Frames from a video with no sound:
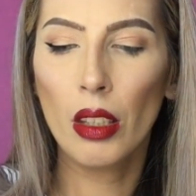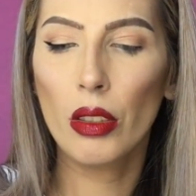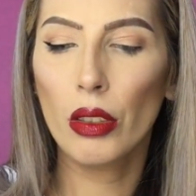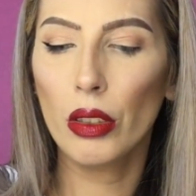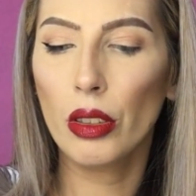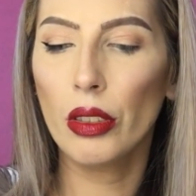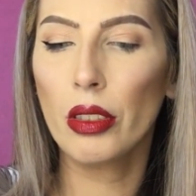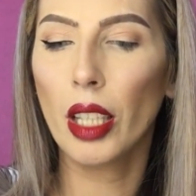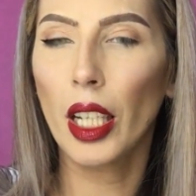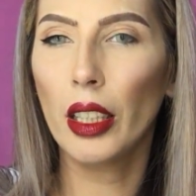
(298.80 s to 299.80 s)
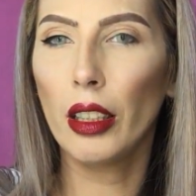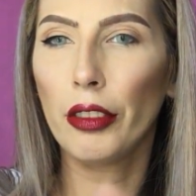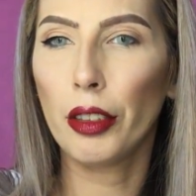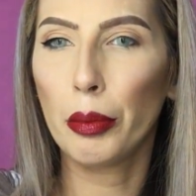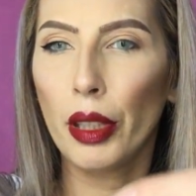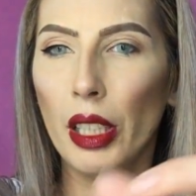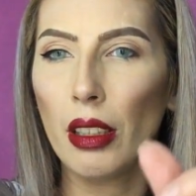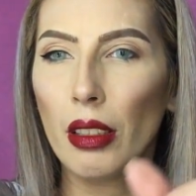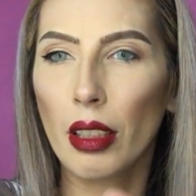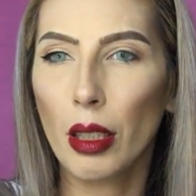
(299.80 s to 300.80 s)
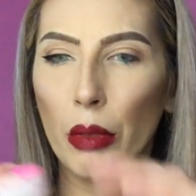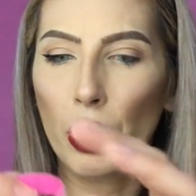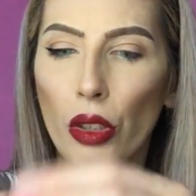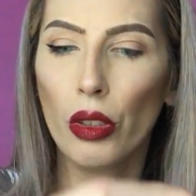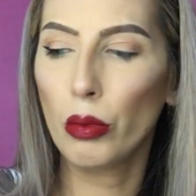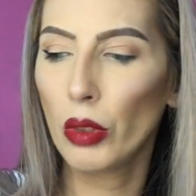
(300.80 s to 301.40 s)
So you just cut off a piece how much you